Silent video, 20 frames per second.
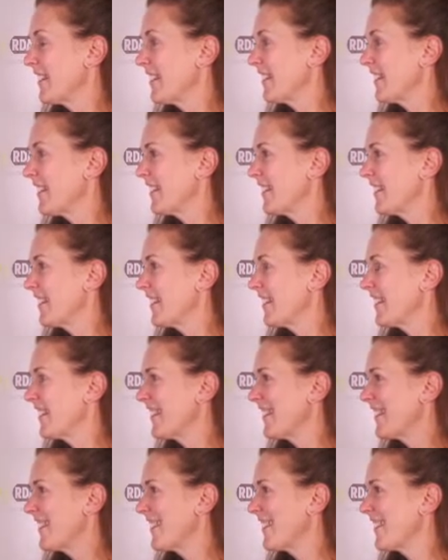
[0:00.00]

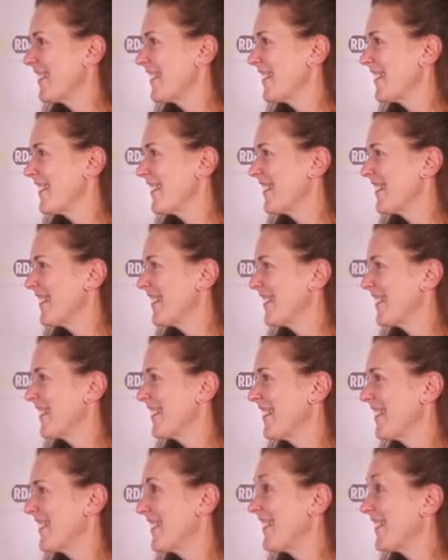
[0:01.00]

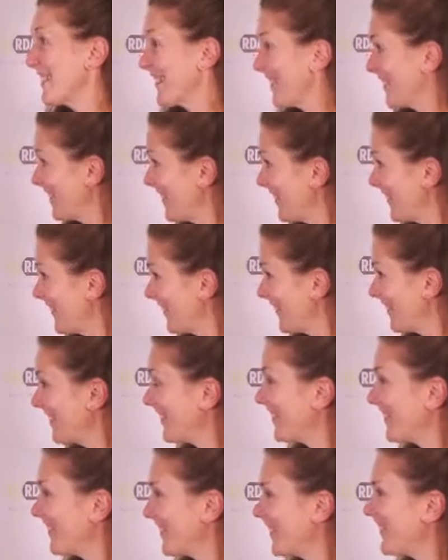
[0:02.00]

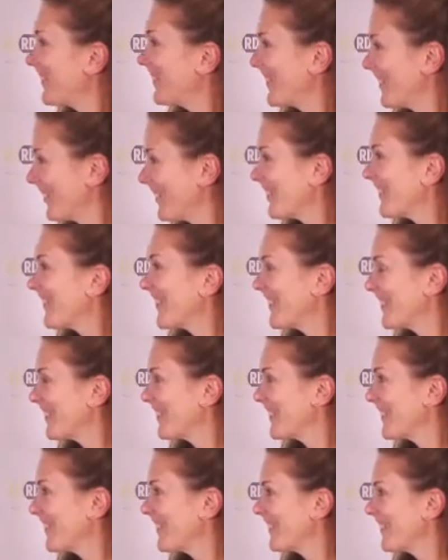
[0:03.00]

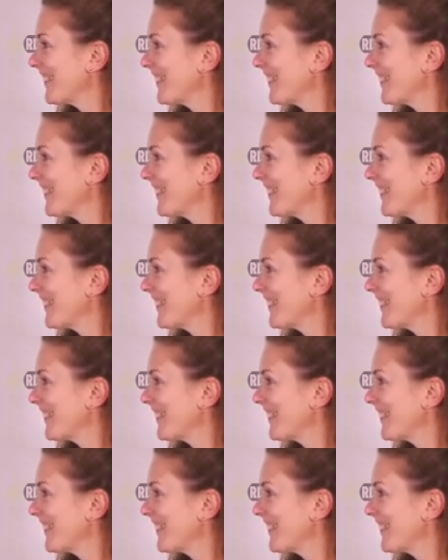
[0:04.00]
(silent)